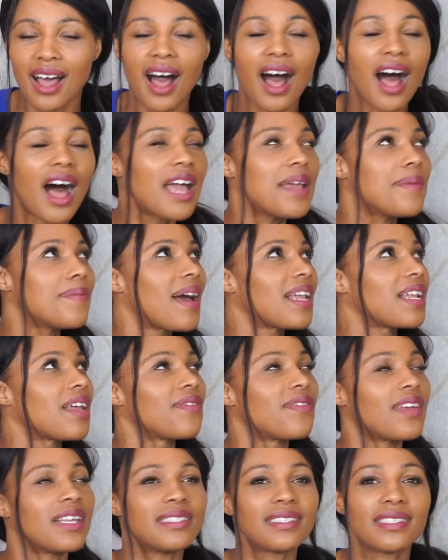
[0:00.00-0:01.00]
I
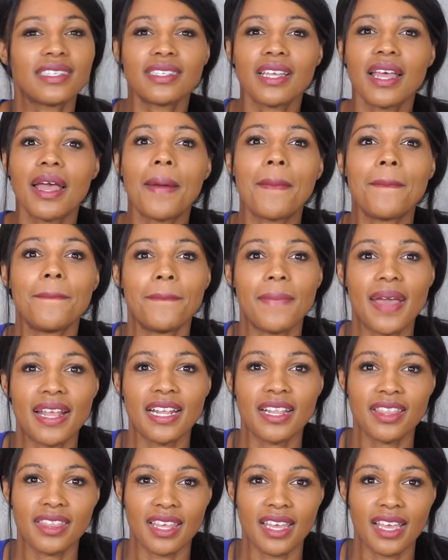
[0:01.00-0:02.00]
manifested
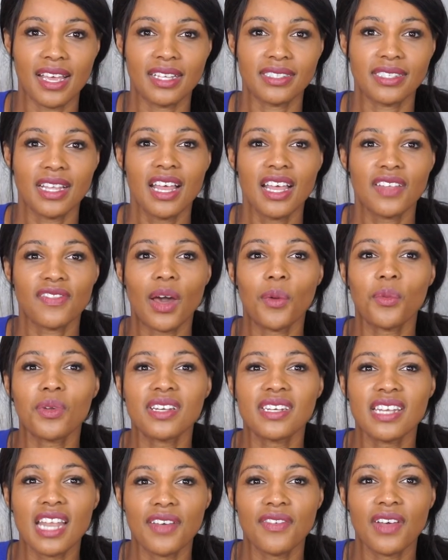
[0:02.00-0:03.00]
many things that would
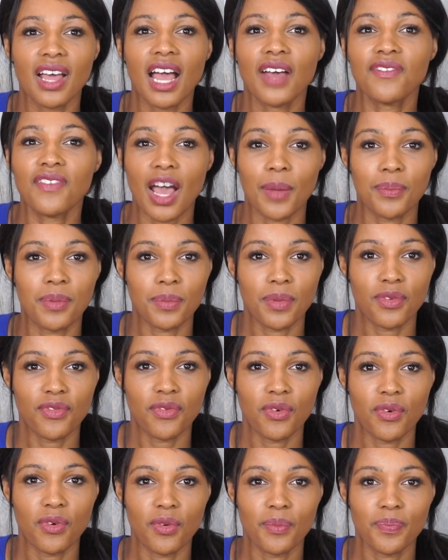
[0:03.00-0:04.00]
never have happened
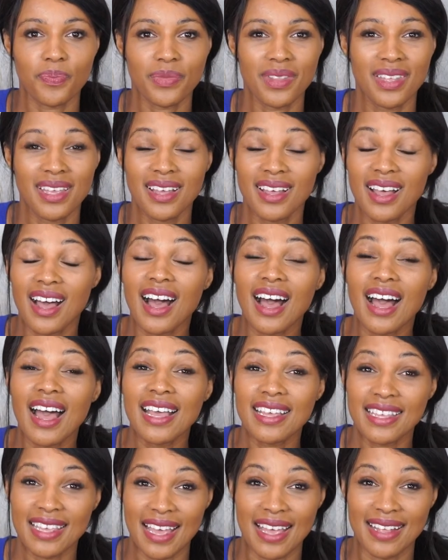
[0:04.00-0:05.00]
before.
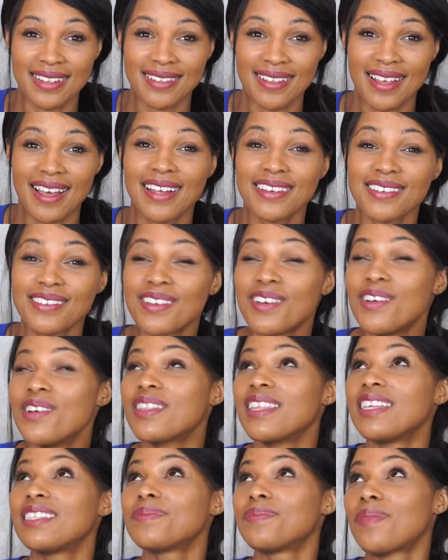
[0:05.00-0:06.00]
Again, I know
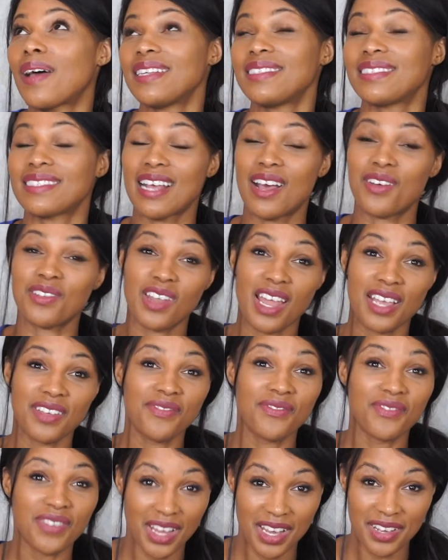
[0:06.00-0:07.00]
this might sound like
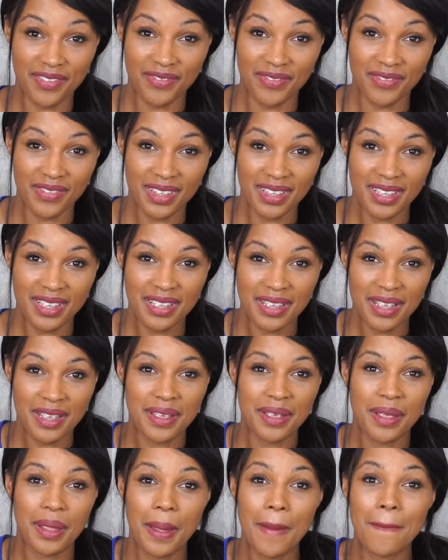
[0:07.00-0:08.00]
fluff,
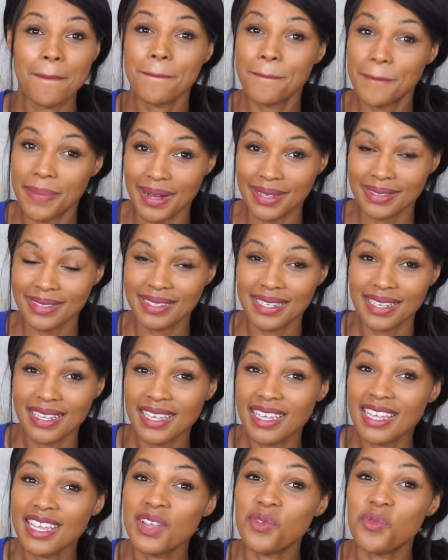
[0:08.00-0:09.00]
but
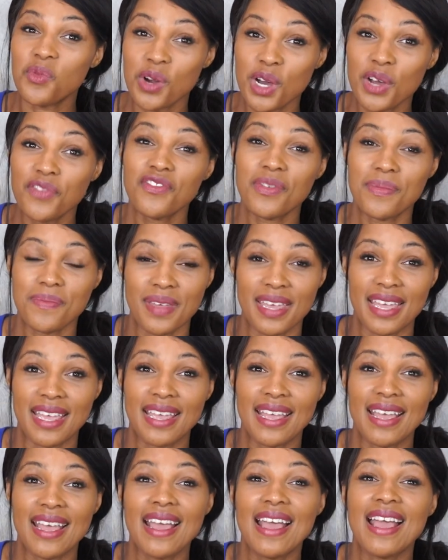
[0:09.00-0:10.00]
it worked for me.
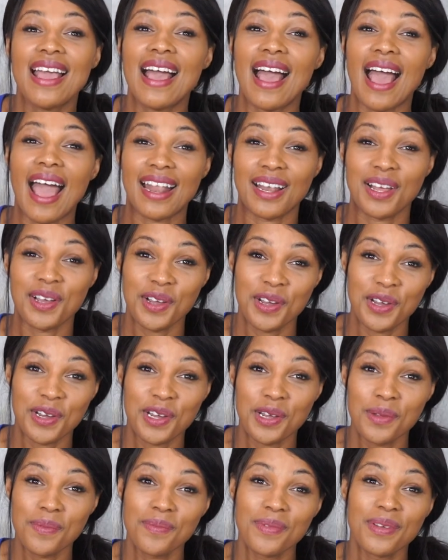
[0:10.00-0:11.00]
And I
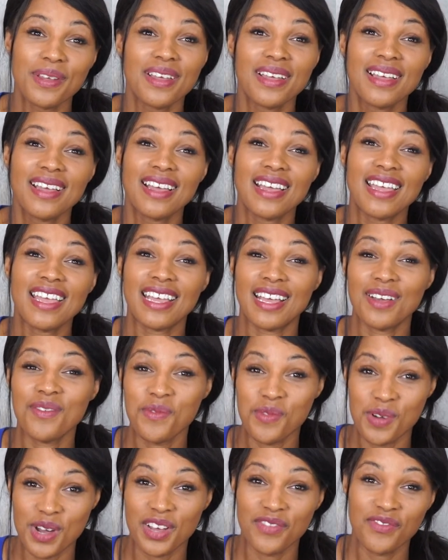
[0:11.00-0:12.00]
hope it can
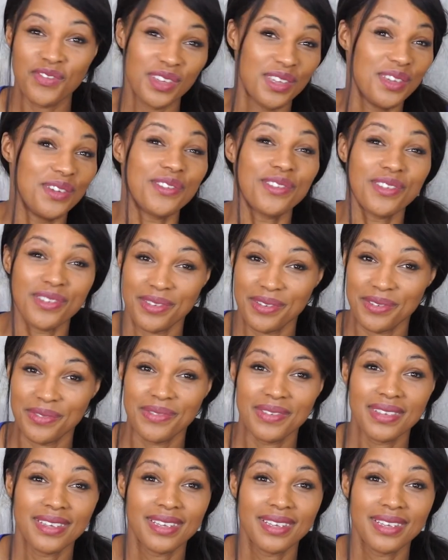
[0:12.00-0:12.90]
work for you too.